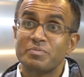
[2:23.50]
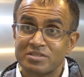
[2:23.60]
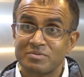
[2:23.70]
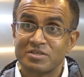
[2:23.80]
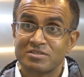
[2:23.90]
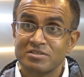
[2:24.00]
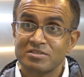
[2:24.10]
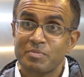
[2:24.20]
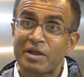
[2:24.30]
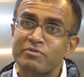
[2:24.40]
the pizza
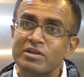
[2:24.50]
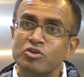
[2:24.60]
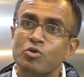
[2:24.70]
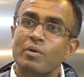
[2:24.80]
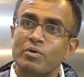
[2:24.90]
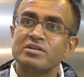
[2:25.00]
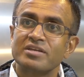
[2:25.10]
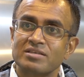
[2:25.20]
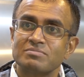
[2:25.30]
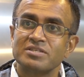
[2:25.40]
business, but I really knew I wanted to
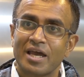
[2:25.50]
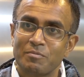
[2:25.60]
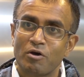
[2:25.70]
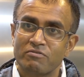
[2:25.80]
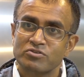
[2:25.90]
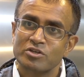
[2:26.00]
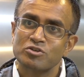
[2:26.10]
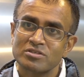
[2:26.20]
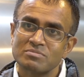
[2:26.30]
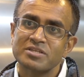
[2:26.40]
take some time off. So I
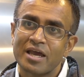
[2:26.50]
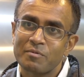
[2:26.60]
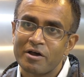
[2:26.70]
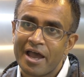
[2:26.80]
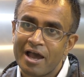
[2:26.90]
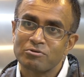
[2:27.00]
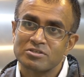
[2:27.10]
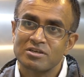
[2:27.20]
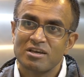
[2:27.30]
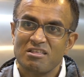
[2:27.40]
took some time
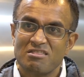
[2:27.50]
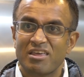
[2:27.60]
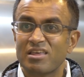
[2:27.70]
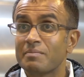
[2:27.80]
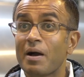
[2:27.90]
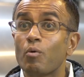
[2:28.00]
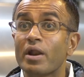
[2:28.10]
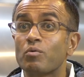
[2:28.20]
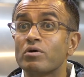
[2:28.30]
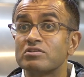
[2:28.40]
out thinking about
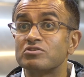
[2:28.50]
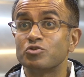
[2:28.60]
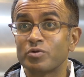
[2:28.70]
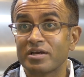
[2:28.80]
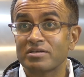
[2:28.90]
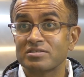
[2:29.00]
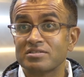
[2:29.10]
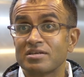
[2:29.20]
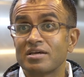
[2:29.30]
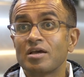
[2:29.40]
what I wanted to do
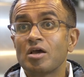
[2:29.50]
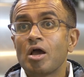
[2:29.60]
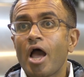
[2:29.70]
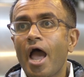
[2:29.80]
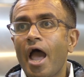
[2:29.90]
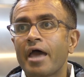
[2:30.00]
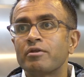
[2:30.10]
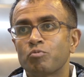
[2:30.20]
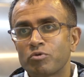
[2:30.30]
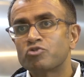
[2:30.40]
next.
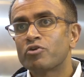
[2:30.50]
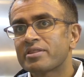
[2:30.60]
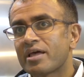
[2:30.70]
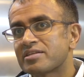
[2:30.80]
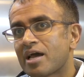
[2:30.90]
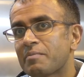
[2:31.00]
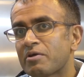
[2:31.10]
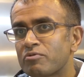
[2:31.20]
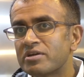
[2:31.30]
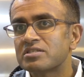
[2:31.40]
And during that time, I
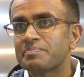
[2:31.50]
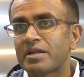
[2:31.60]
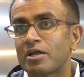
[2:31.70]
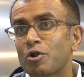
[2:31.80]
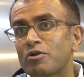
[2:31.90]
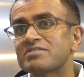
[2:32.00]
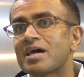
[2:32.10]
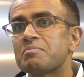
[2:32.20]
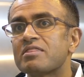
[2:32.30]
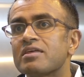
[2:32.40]
really spent a lot of
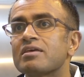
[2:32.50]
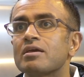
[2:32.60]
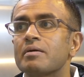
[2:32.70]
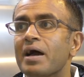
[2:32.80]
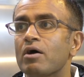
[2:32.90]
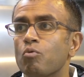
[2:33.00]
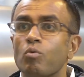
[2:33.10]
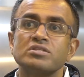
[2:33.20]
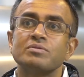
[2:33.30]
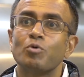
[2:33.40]
time thinking about
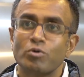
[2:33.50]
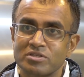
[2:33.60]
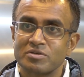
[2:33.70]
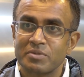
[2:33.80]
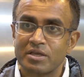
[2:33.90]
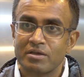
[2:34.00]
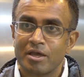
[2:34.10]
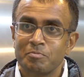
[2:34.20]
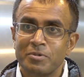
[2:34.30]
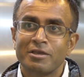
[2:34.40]
what's important to me.
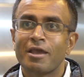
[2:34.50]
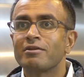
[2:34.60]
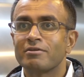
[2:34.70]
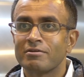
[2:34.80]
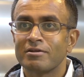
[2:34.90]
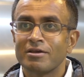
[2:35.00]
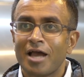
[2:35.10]
And being Kenyan,